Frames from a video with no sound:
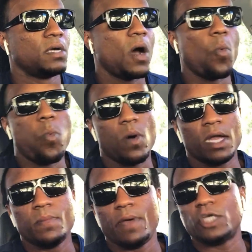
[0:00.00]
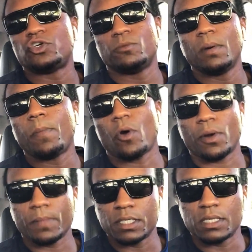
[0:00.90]
a one bedroom
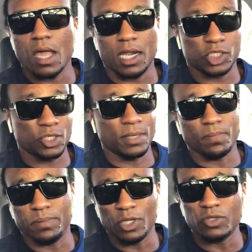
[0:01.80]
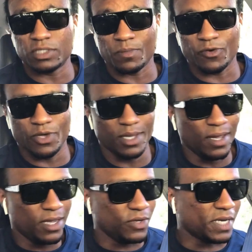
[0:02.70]
apartment. And this is gonna blow some of
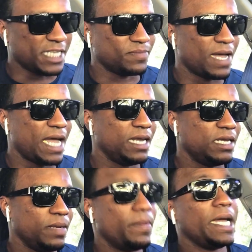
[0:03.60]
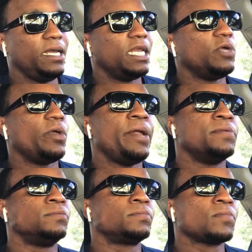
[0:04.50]
you guys' mind. It might anyway.
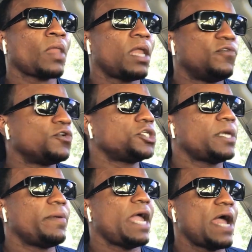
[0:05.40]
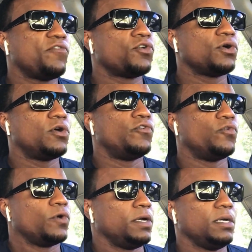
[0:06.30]
The first time I ever
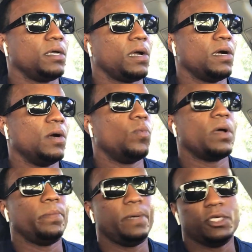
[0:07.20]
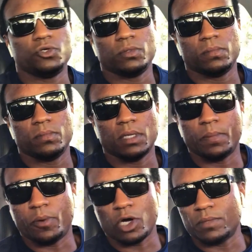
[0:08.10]
afforded a one bedroom
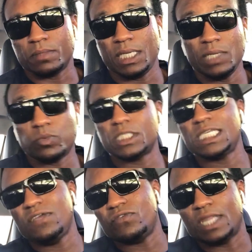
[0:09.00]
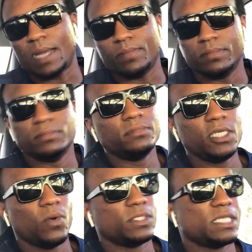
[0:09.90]
apartment. It wasn't even that, you
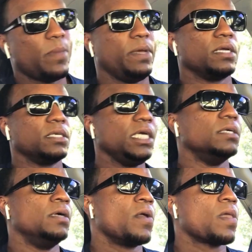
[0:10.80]
know, it wasn't that big a deal.